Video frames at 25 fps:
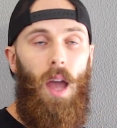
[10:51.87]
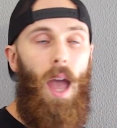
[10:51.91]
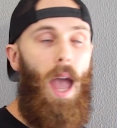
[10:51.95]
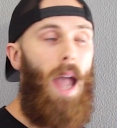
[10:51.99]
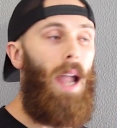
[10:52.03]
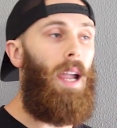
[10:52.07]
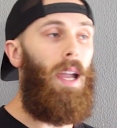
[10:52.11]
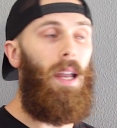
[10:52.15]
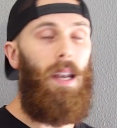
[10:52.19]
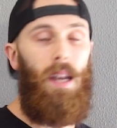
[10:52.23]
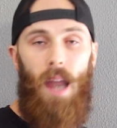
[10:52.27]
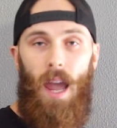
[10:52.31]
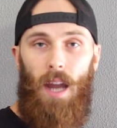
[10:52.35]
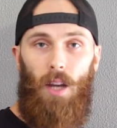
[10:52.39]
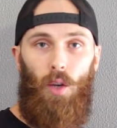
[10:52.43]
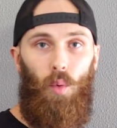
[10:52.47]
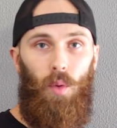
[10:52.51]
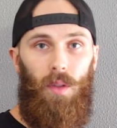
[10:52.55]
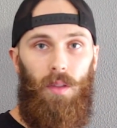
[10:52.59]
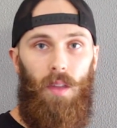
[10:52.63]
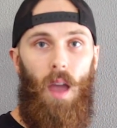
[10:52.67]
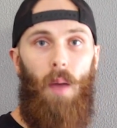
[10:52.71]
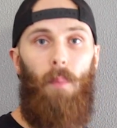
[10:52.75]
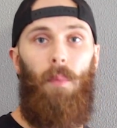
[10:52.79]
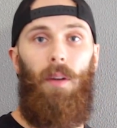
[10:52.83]
and connect
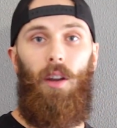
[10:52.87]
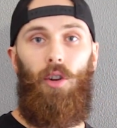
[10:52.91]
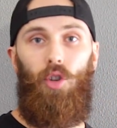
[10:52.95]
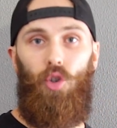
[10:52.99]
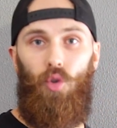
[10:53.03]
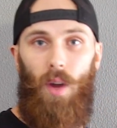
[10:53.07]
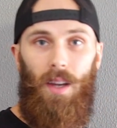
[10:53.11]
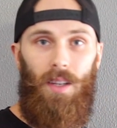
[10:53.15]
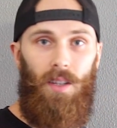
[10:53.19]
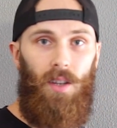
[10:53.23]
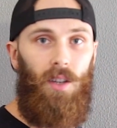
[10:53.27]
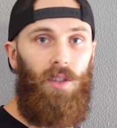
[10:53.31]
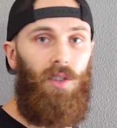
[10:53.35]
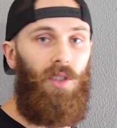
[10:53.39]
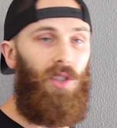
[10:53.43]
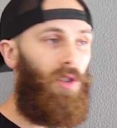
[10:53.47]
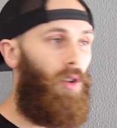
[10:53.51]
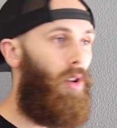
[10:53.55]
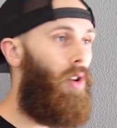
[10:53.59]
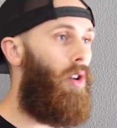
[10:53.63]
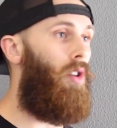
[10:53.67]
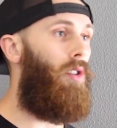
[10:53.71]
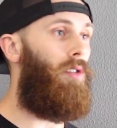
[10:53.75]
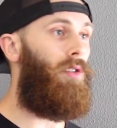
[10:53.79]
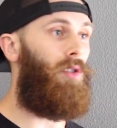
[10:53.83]
with them and address
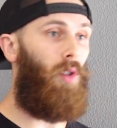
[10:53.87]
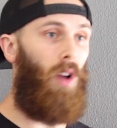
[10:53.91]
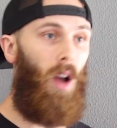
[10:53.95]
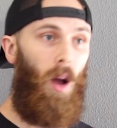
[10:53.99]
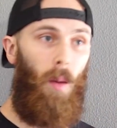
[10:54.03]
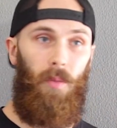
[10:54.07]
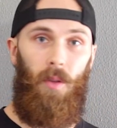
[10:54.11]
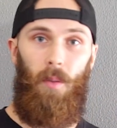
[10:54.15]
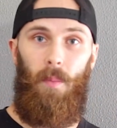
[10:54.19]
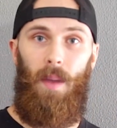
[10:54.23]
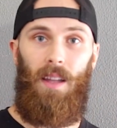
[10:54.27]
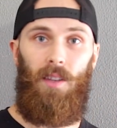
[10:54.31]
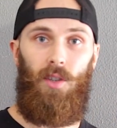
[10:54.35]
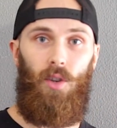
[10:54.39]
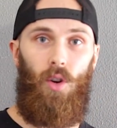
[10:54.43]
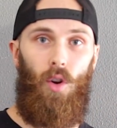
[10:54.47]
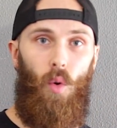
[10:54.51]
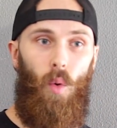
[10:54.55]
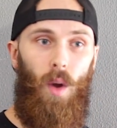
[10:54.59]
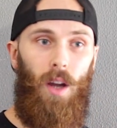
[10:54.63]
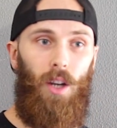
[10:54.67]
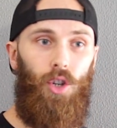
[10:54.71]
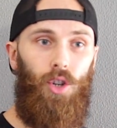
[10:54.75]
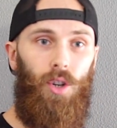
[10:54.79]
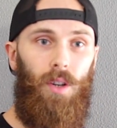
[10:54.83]
concerns or help them answer
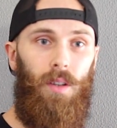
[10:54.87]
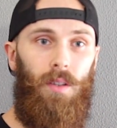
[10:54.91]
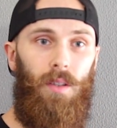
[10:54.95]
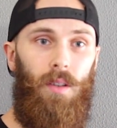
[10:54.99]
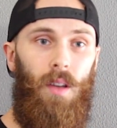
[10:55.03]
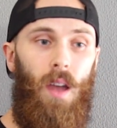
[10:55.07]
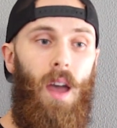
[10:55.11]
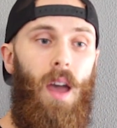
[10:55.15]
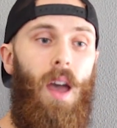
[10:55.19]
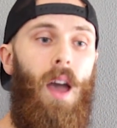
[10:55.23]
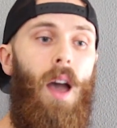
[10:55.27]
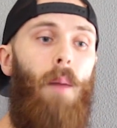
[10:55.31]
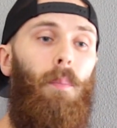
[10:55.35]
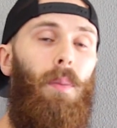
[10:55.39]
questions.